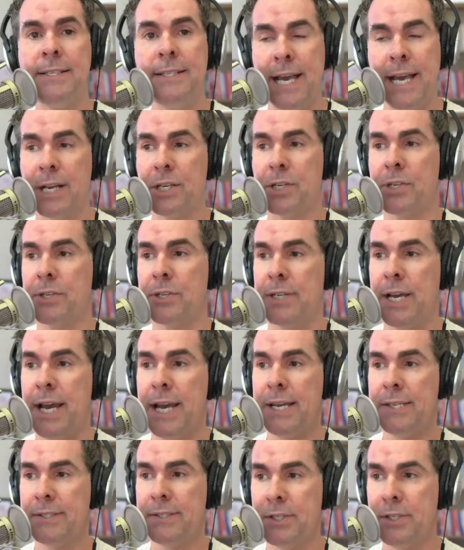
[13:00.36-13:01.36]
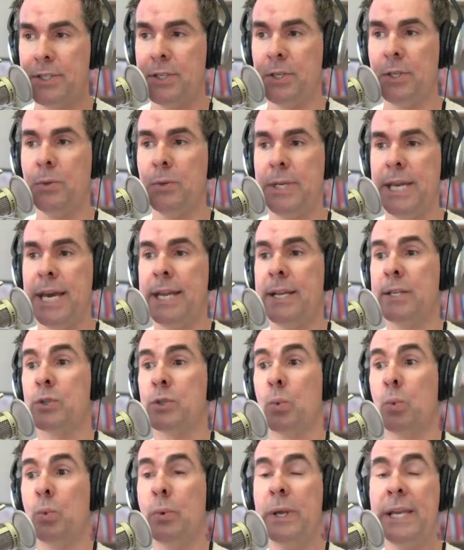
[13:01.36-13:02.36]
exercise to do, yet it's
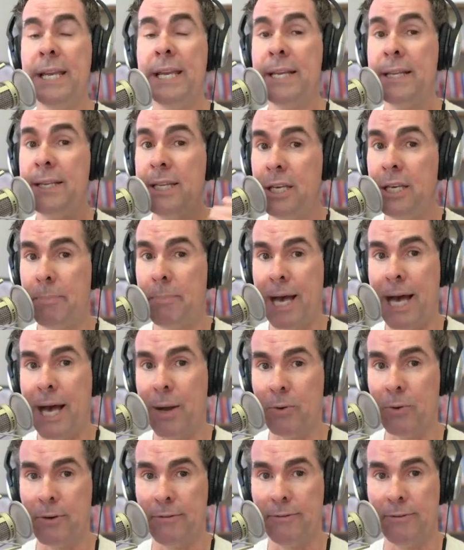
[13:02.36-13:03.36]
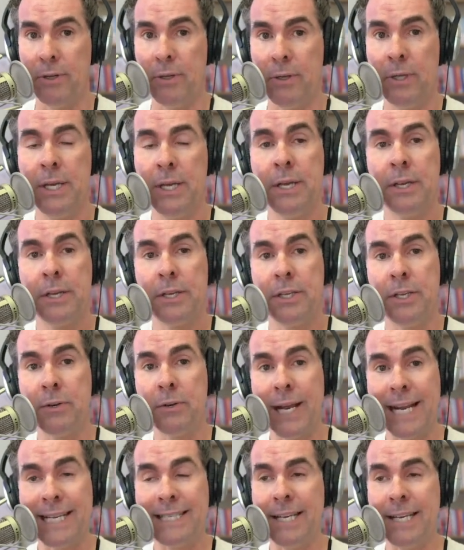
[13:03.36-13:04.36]
really powerful. You're
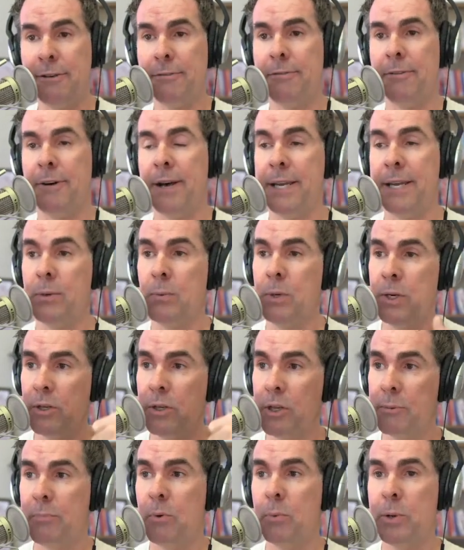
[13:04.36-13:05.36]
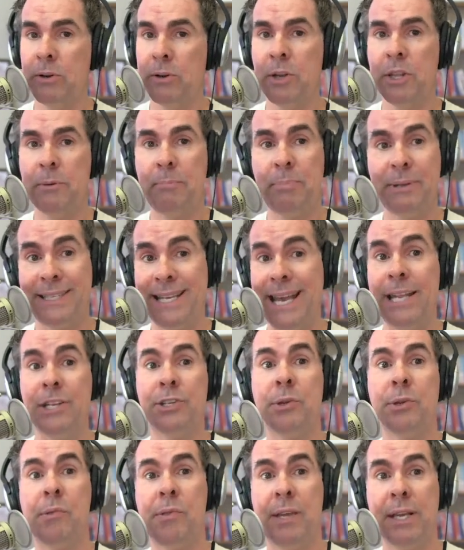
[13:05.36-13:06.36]
identifying what are all the
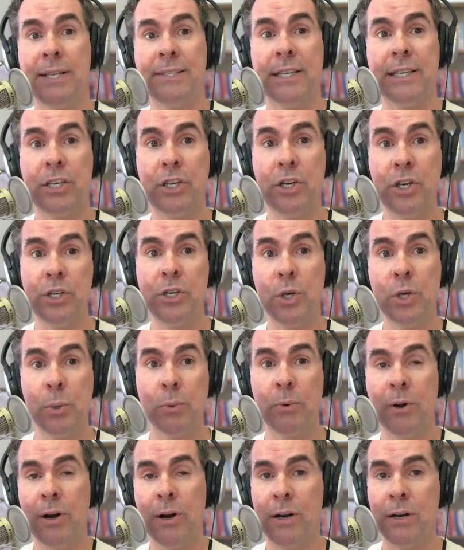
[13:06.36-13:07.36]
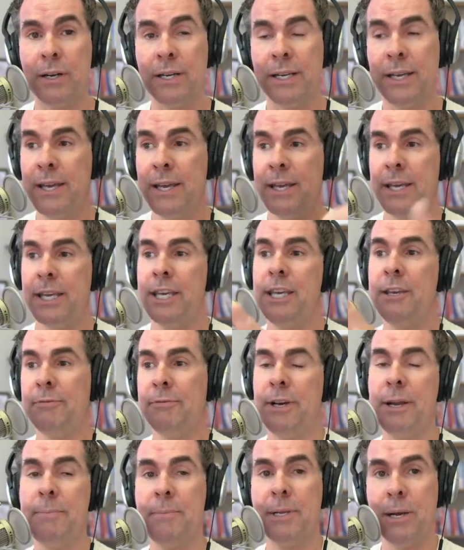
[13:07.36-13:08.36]
potential things that could go wrong if
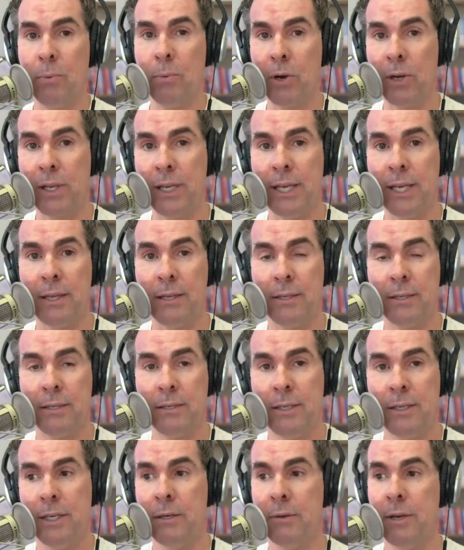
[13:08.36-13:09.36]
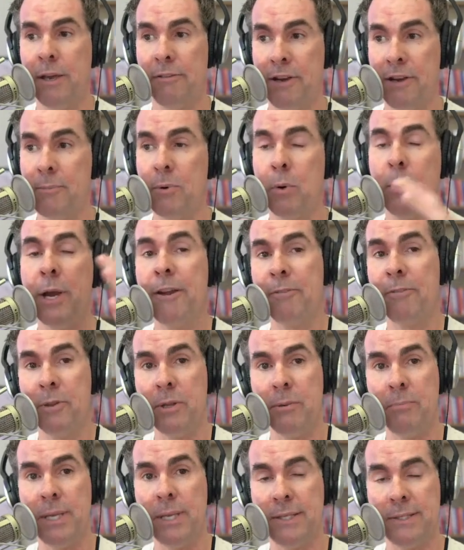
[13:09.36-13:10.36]
I'm not working, if I'm away from
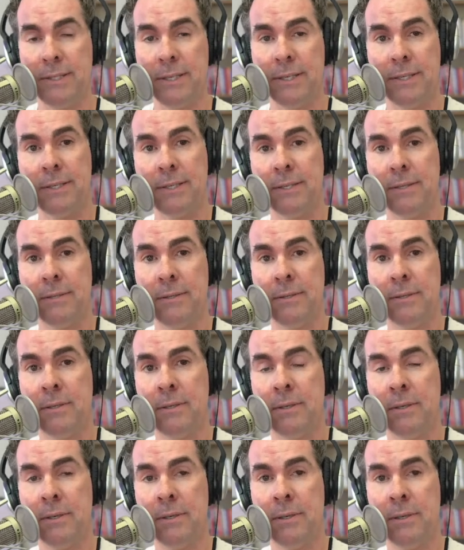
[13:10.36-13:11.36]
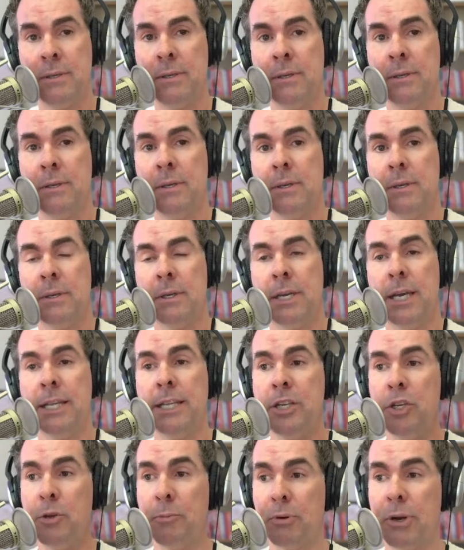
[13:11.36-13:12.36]
the business. And
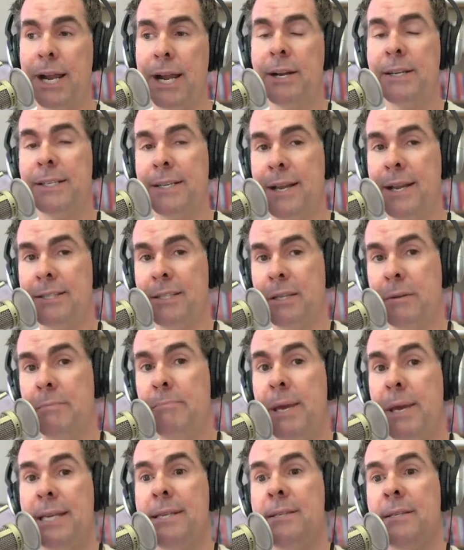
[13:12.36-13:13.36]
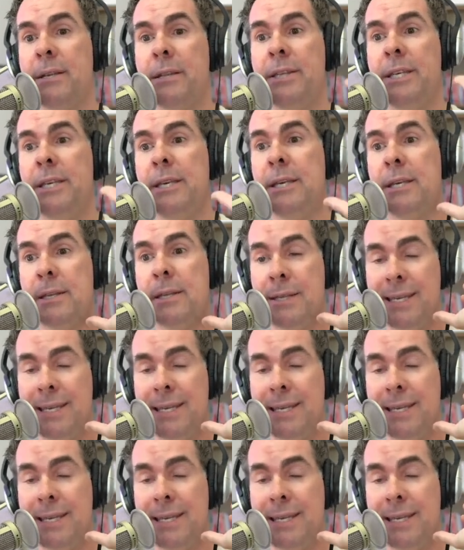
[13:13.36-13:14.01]
then you prioritize them based on the